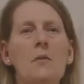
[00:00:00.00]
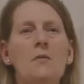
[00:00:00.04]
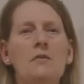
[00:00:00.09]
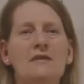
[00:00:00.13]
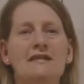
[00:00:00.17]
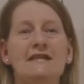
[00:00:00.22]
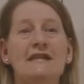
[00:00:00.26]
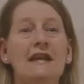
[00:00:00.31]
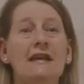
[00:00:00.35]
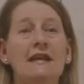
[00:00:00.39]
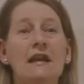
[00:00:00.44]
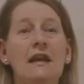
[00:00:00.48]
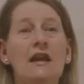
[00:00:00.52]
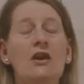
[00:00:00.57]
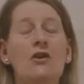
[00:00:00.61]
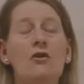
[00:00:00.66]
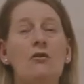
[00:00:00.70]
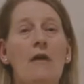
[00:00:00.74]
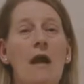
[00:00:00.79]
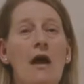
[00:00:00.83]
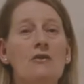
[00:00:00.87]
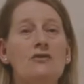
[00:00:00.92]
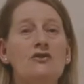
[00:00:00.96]
but suddenly
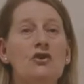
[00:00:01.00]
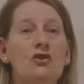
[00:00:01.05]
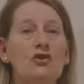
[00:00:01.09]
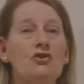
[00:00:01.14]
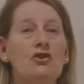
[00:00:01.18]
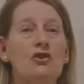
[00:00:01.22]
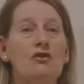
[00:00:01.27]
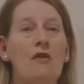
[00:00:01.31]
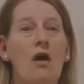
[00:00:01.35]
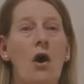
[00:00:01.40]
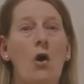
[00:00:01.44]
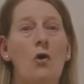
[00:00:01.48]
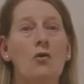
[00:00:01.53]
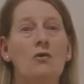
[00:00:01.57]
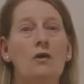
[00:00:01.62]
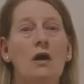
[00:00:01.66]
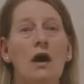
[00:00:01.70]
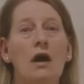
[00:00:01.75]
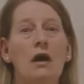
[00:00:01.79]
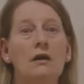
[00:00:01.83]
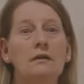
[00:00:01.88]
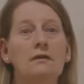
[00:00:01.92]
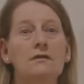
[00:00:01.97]
you're out on your own
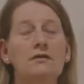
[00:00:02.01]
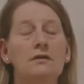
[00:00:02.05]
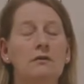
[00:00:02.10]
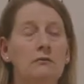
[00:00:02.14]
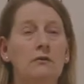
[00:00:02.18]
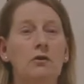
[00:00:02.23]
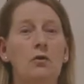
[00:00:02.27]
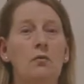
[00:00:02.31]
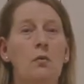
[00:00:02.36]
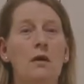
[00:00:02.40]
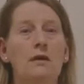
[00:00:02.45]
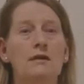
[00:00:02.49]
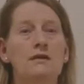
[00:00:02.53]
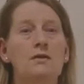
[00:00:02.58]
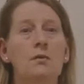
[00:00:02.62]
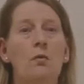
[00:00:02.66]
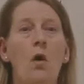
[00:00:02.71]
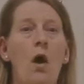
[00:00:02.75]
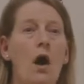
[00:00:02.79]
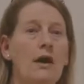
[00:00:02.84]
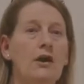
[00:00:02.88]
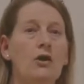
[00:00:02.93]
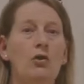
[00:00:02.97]
and you wonder
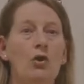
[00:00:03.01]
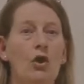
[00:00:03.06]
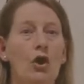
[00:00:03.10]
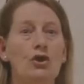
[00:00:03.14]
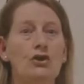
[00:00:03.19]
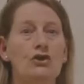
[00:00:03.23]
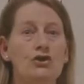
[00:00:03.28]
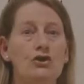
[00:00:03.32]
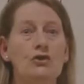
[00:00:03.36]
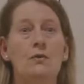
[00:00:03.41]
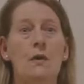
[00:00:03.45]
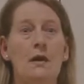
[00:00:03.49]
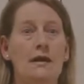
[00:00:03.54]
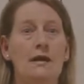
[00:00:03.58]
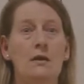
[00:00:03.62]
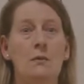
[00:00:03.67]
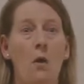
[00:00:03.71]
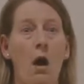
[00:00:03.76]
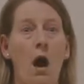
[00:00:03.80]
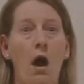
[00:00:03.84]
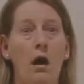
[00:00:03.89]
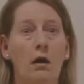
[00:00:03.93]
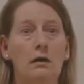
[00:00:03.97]
why you're going to do any
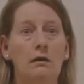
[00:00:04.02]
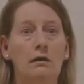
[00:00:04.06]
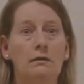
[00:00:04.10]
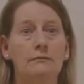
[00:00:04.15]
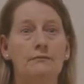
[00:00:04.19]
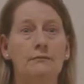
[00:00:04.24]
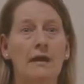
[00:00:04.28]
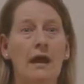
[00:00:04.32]
work.